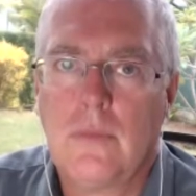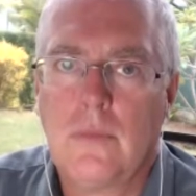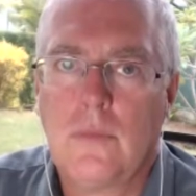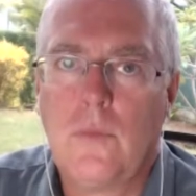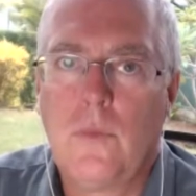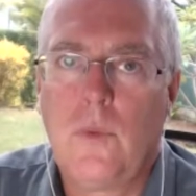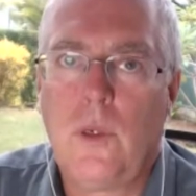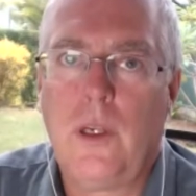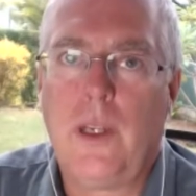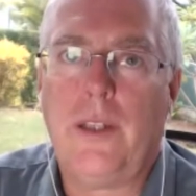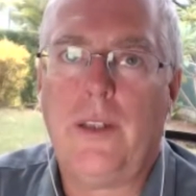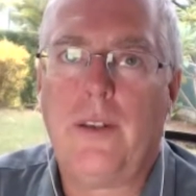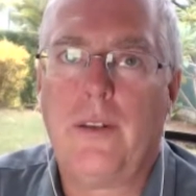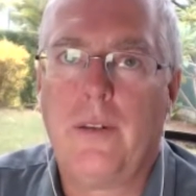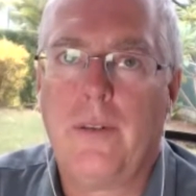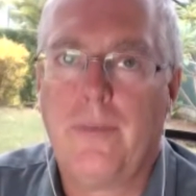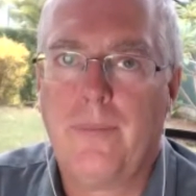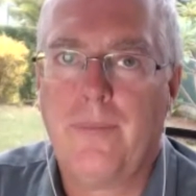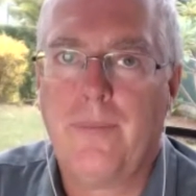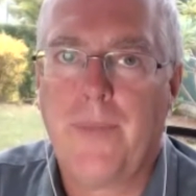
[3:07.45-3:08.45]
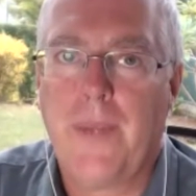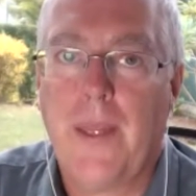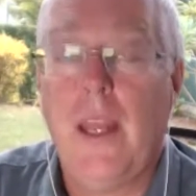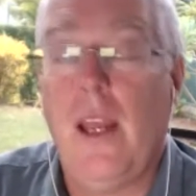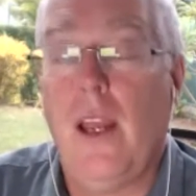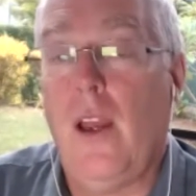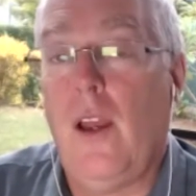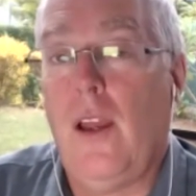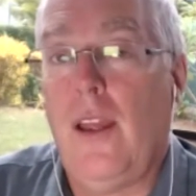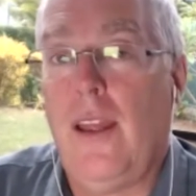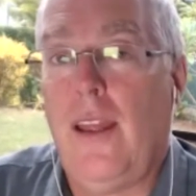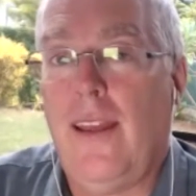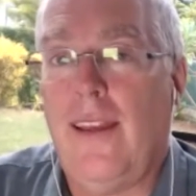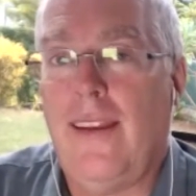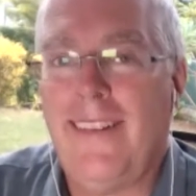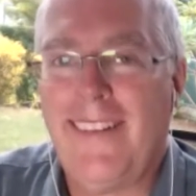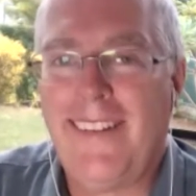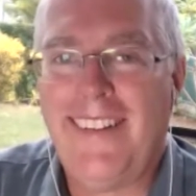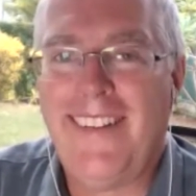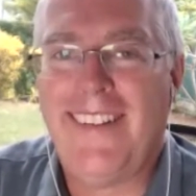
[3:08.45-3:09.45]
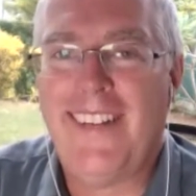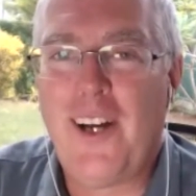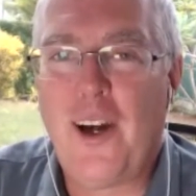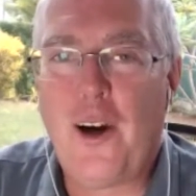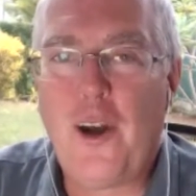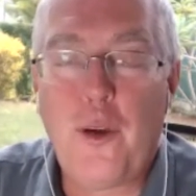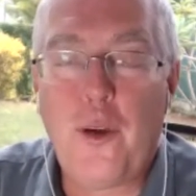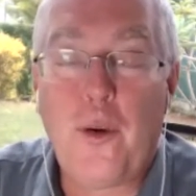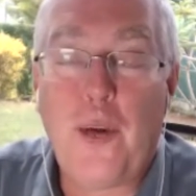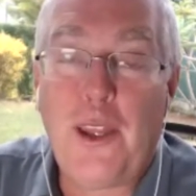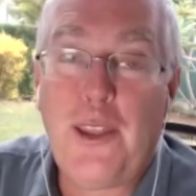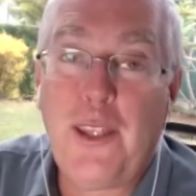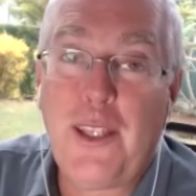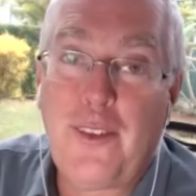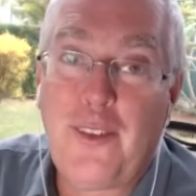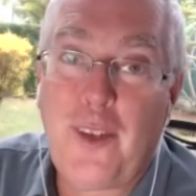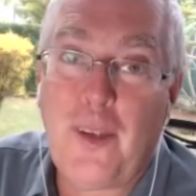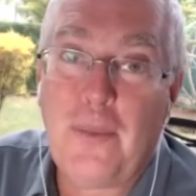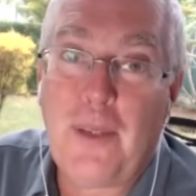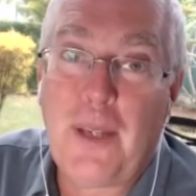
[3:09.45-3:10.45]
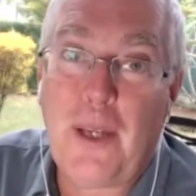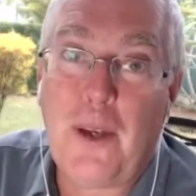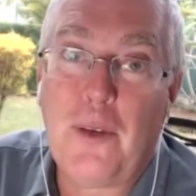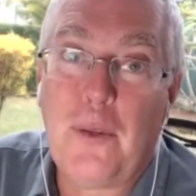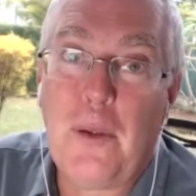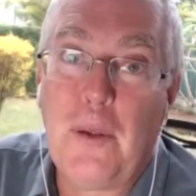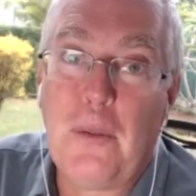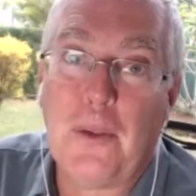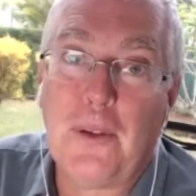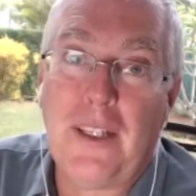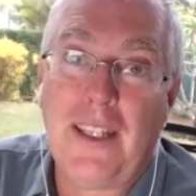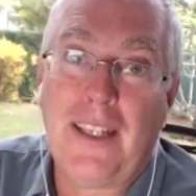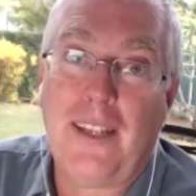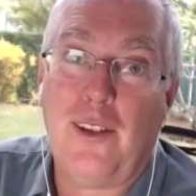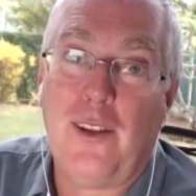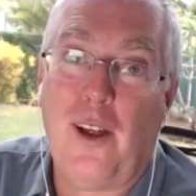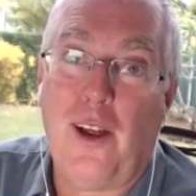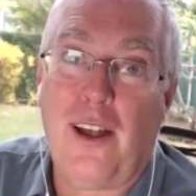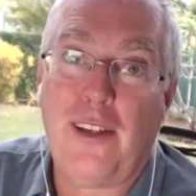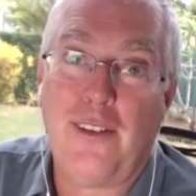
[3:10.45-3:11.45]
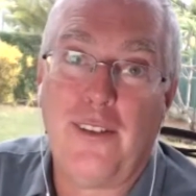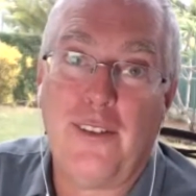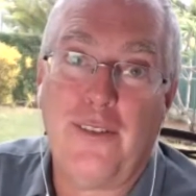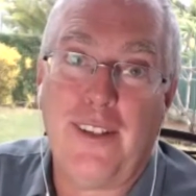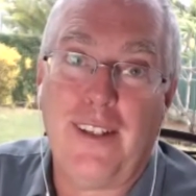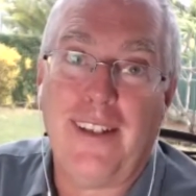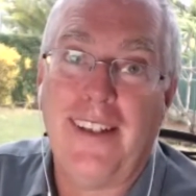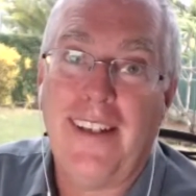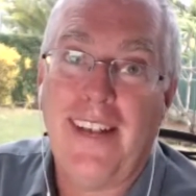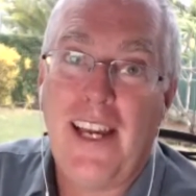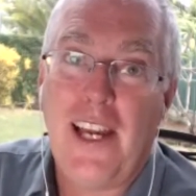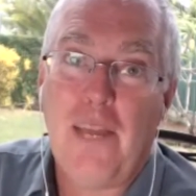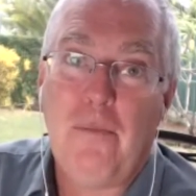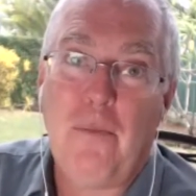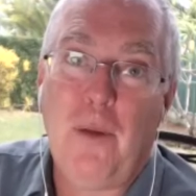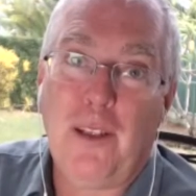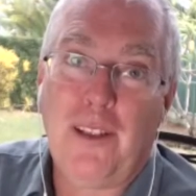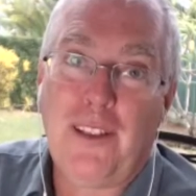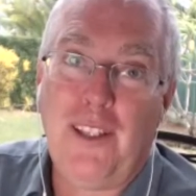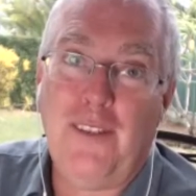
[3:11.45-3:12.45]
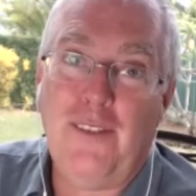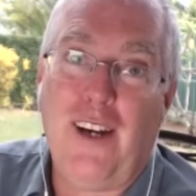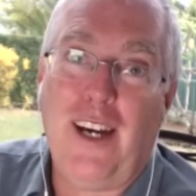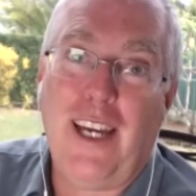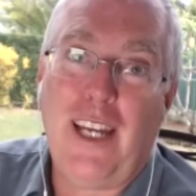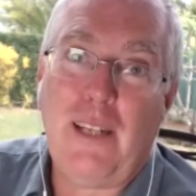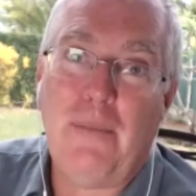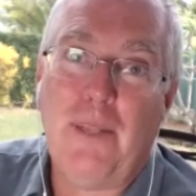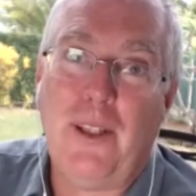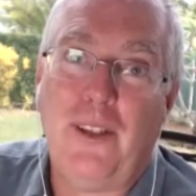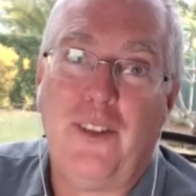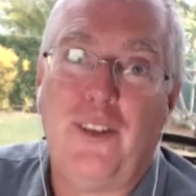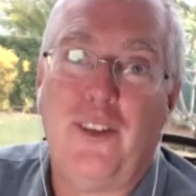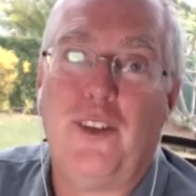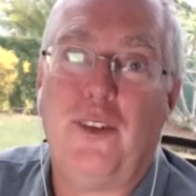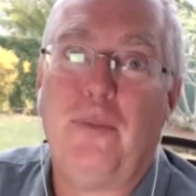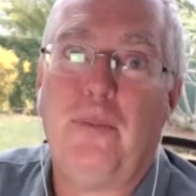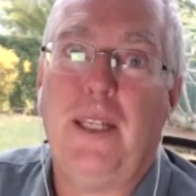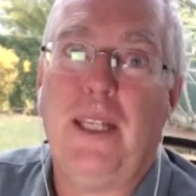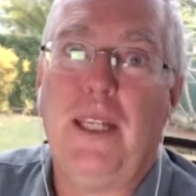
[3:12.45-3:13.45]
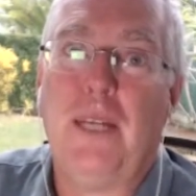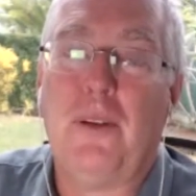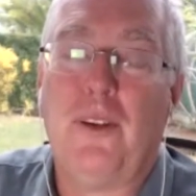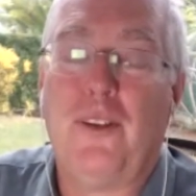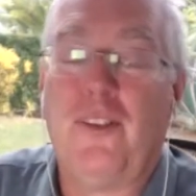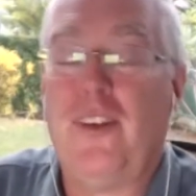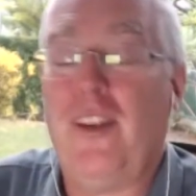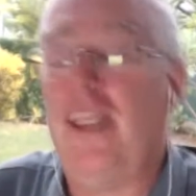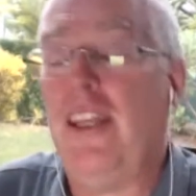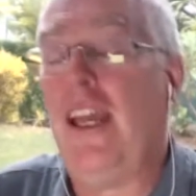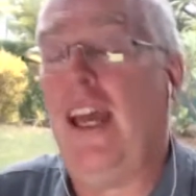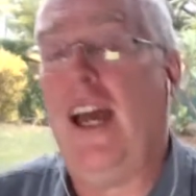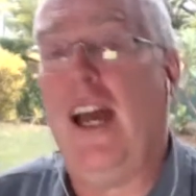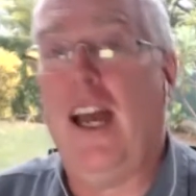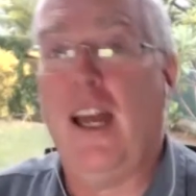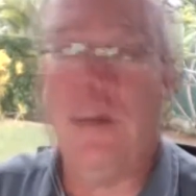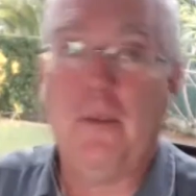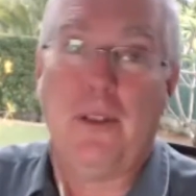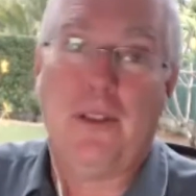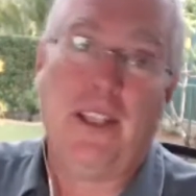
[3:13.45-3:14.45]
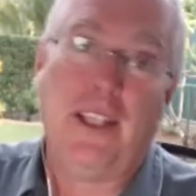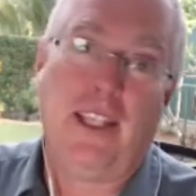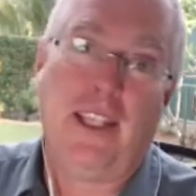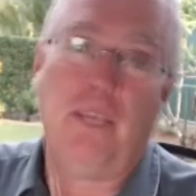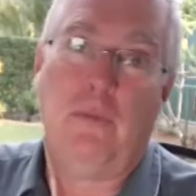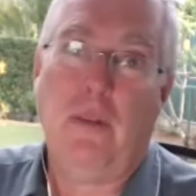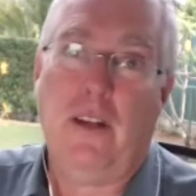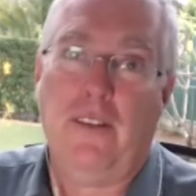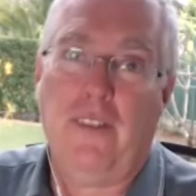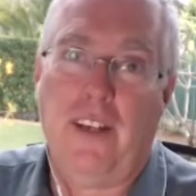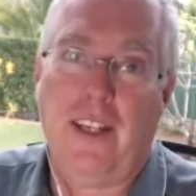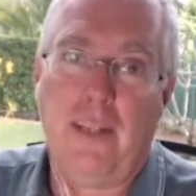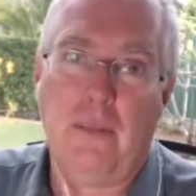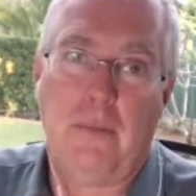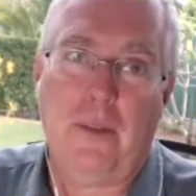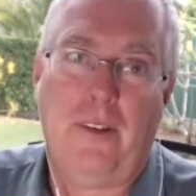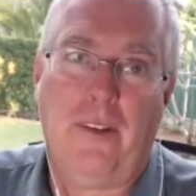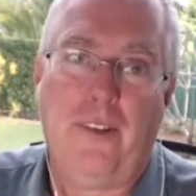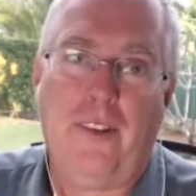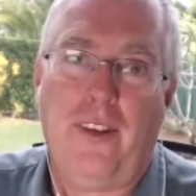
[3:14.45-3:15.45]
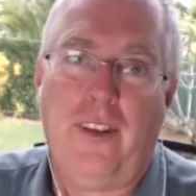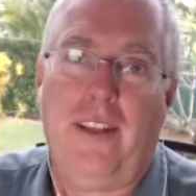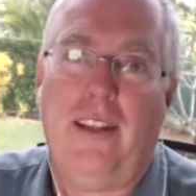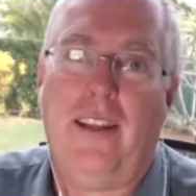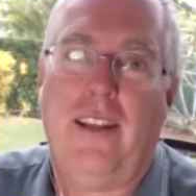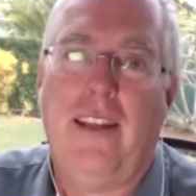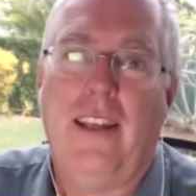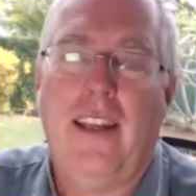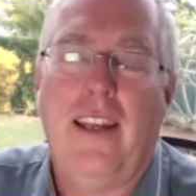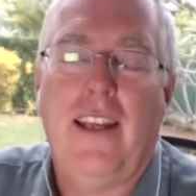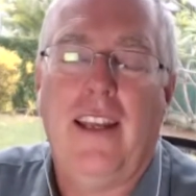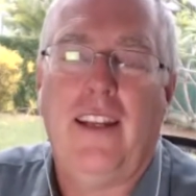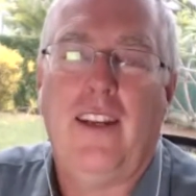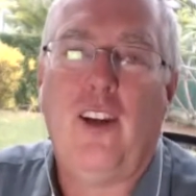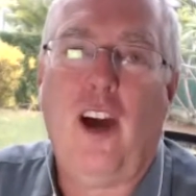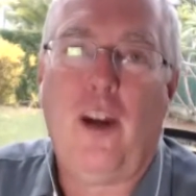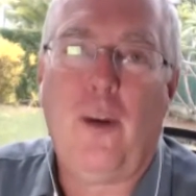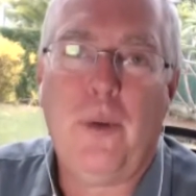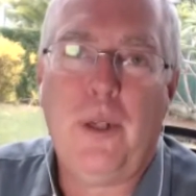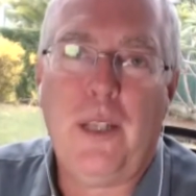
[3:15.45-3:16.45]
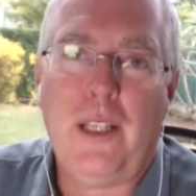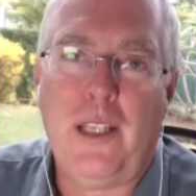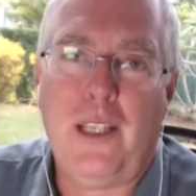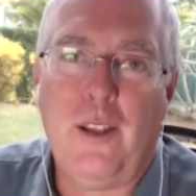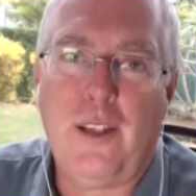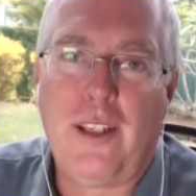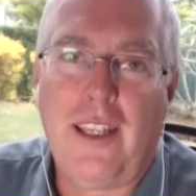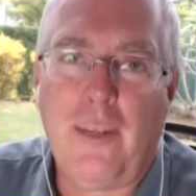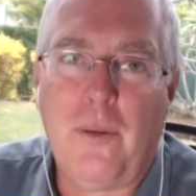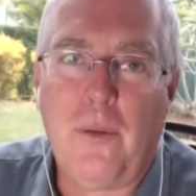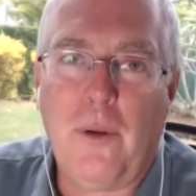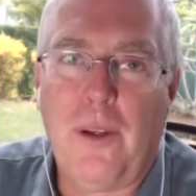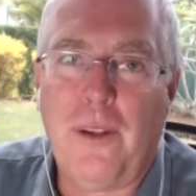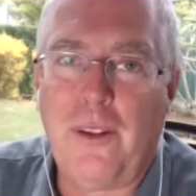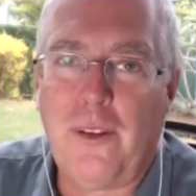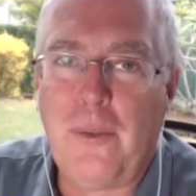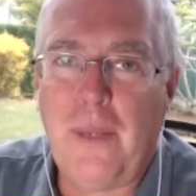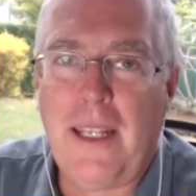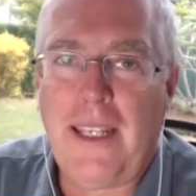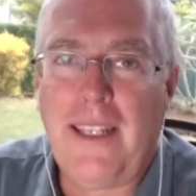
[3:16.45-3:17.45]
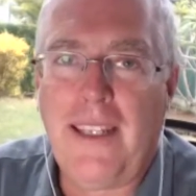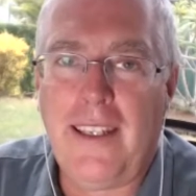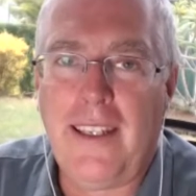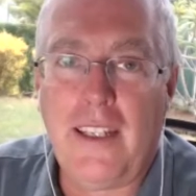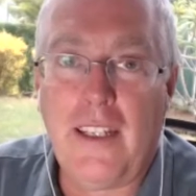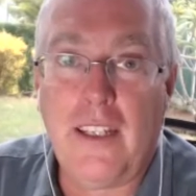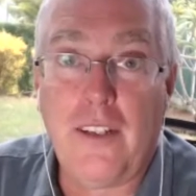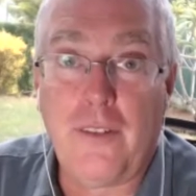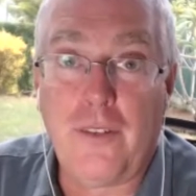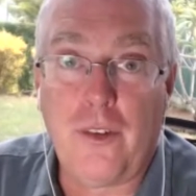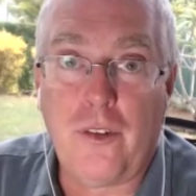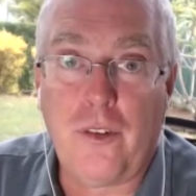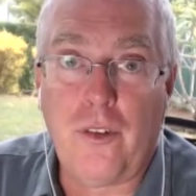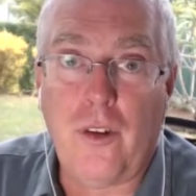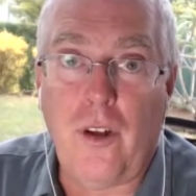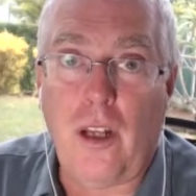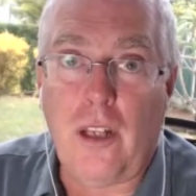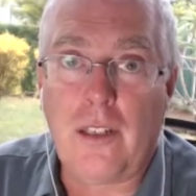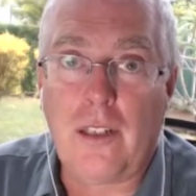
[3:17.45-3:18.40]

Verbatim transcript: Right. Yeah. Although I think sometimes people take a lot of multivitamins just to be able to say, yeah, I've been taking my vitamins and not really looking whether it's making any difference or not.